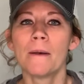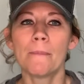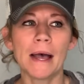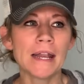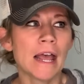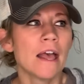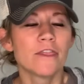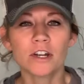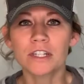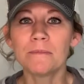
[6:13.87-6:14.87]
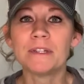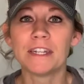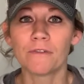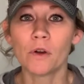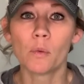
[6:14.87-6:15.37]
but there's some
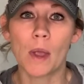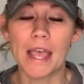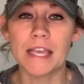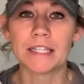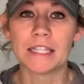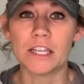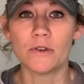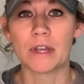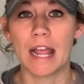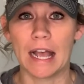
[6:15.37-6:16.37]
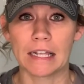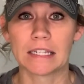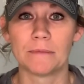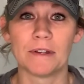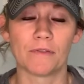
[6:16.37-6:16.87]
different ways that you can ask
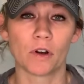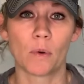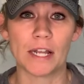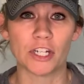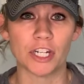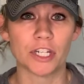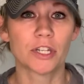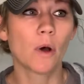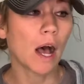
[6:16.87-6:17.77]
some different questions. So